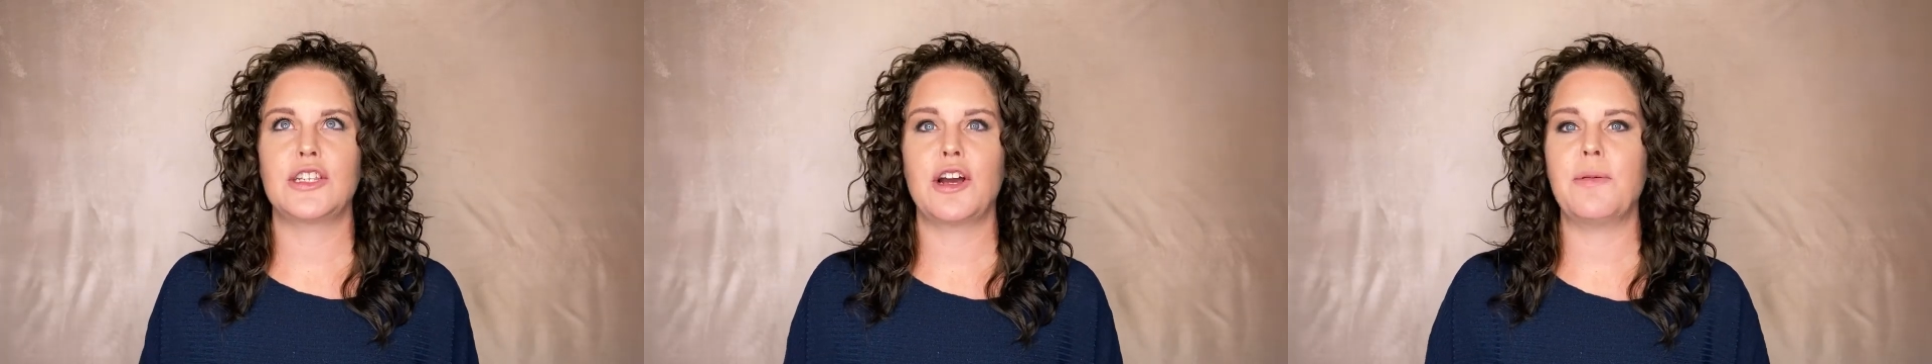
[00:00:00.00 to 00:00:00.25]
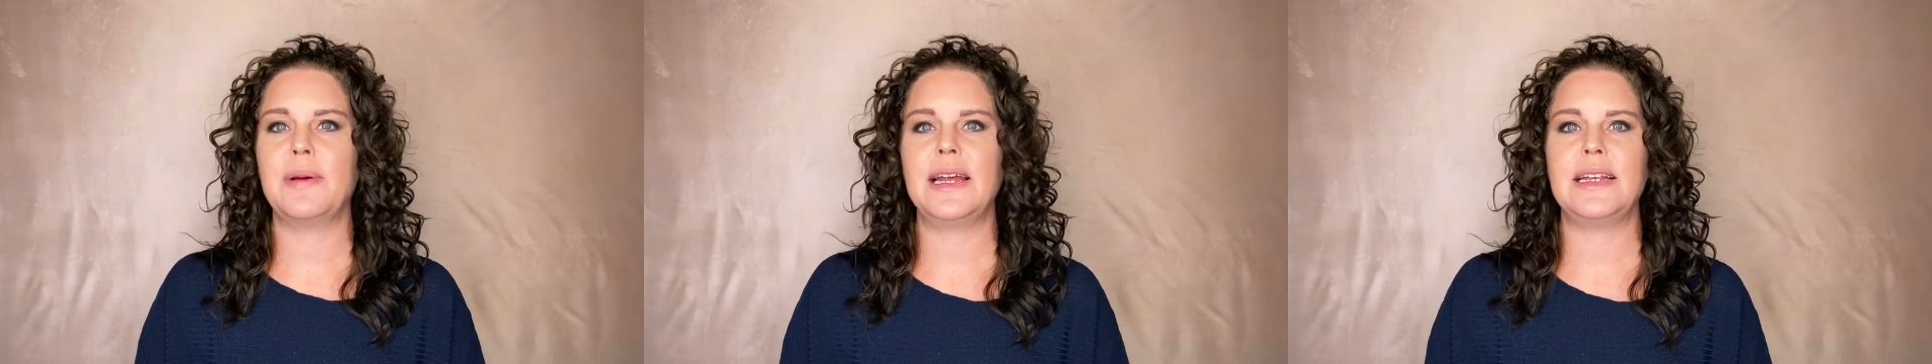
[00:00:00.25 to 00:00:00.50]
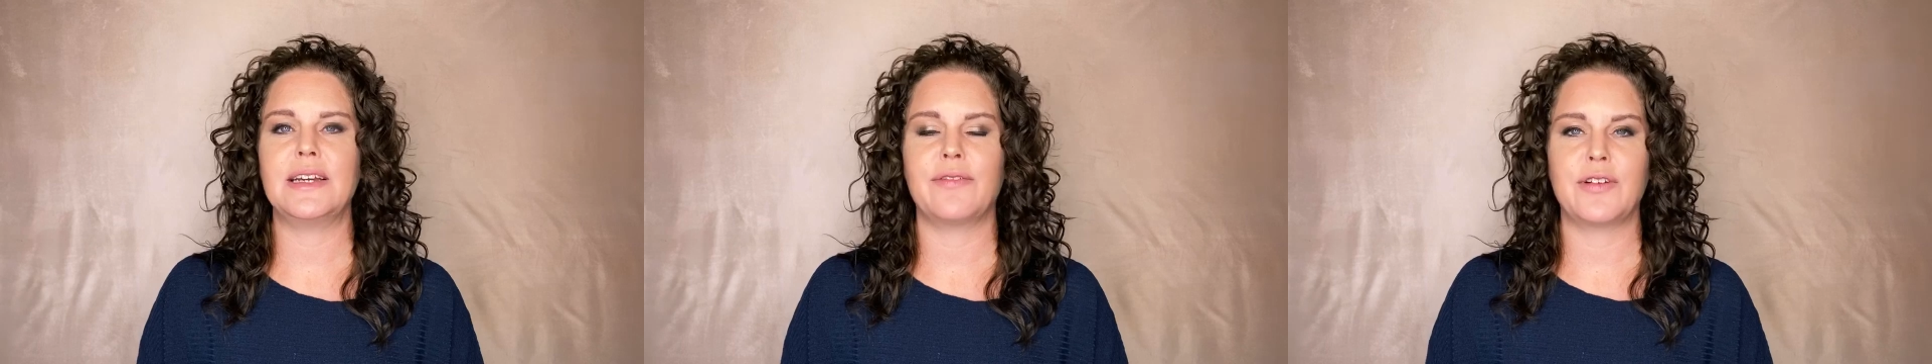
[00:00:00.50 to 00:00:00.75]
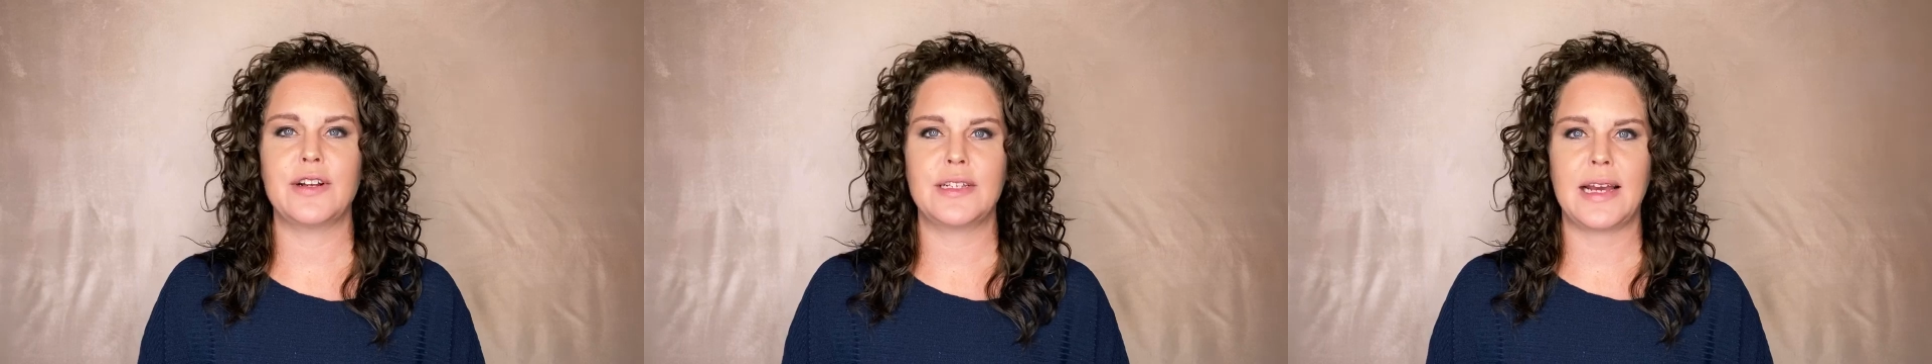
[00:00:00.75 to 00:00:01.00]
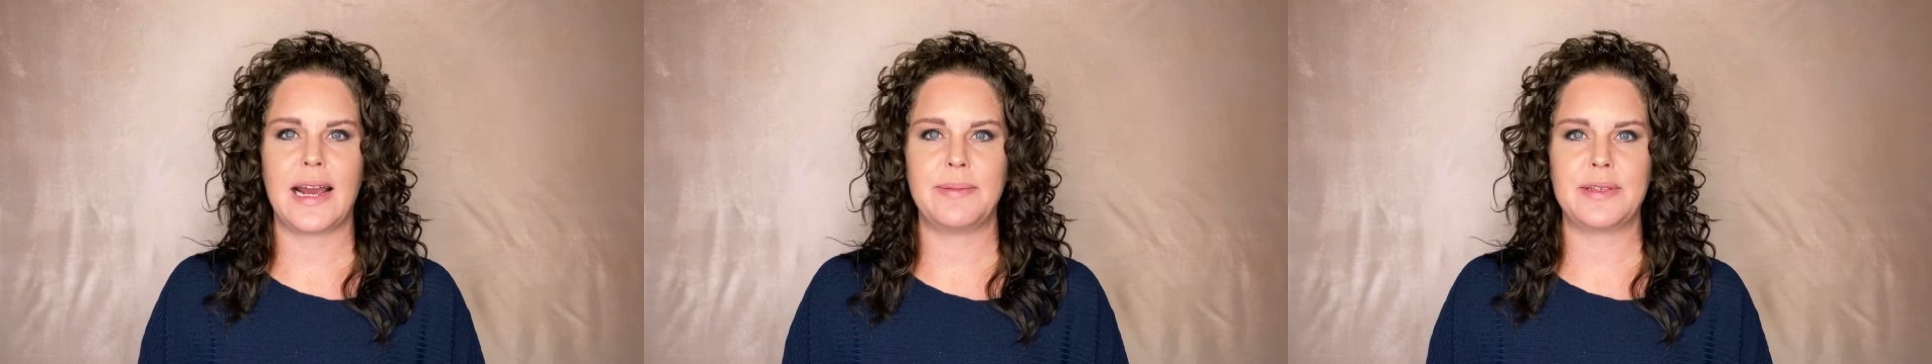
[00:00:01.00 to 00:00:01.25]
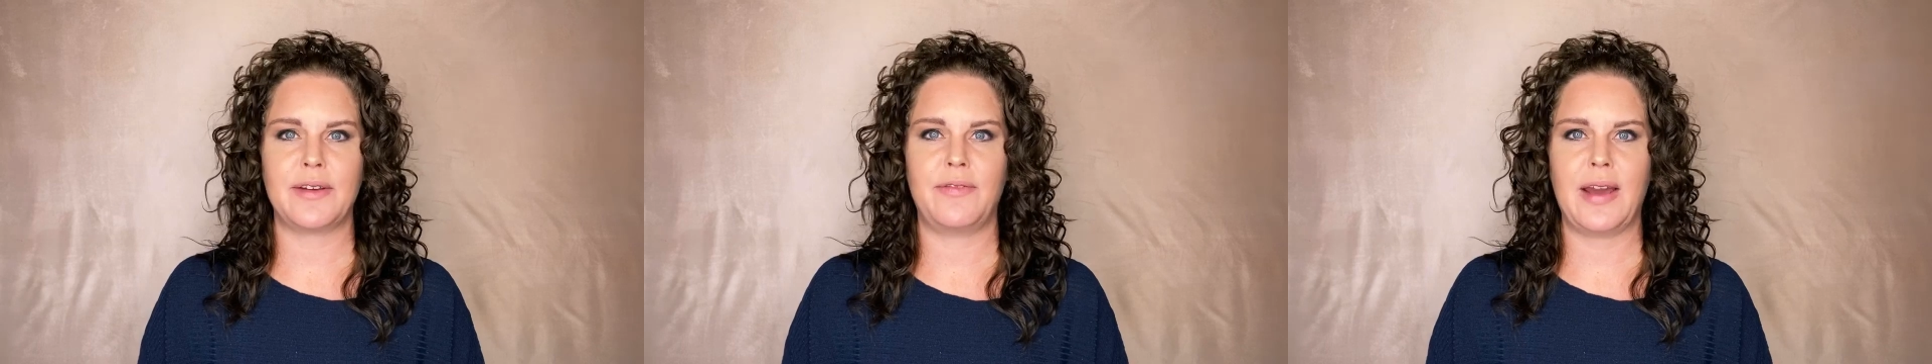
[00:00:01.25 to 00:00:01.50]
so many different
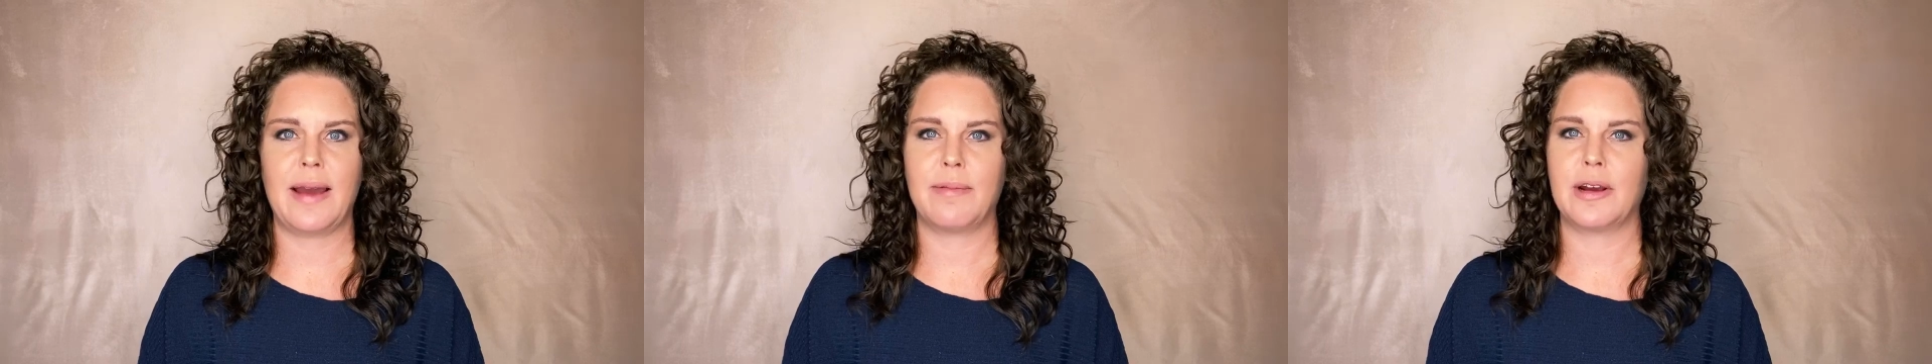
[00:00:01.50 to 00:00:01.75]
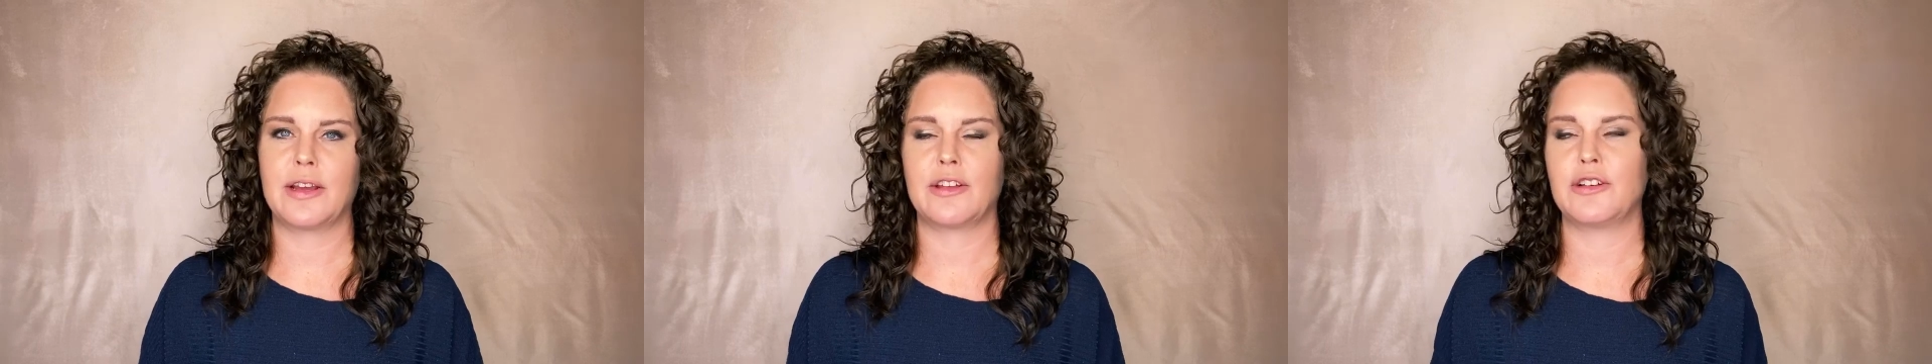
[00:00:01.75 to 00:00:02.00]
types of fabric.